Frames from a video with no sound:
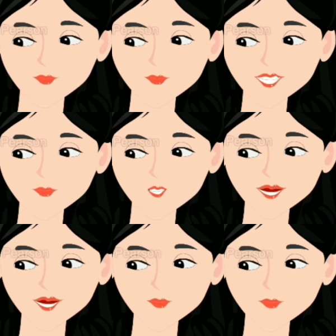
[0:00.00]

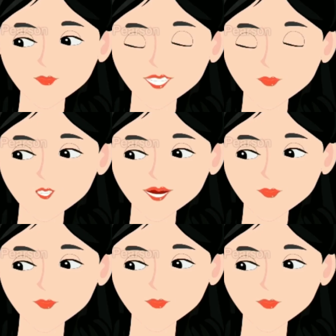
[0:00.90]
Another important
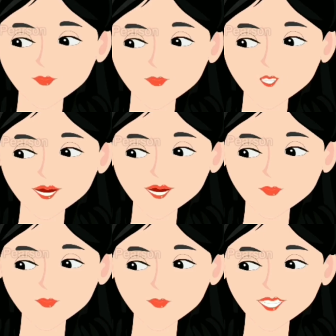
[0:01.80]
property
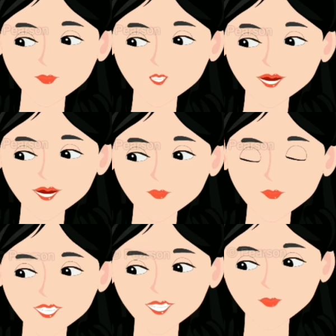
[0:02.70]
is the water
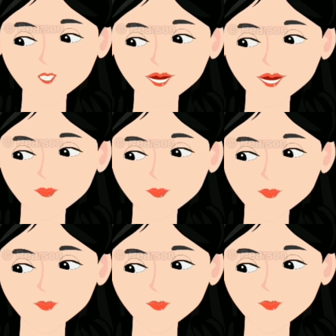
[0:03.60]
absorbing
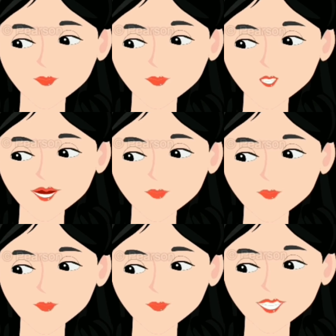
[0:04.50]
capacity
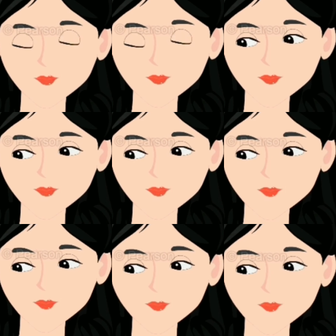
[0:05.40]
of a
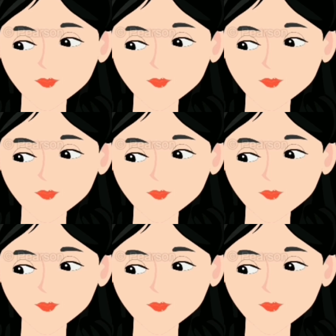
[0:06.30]
fiber.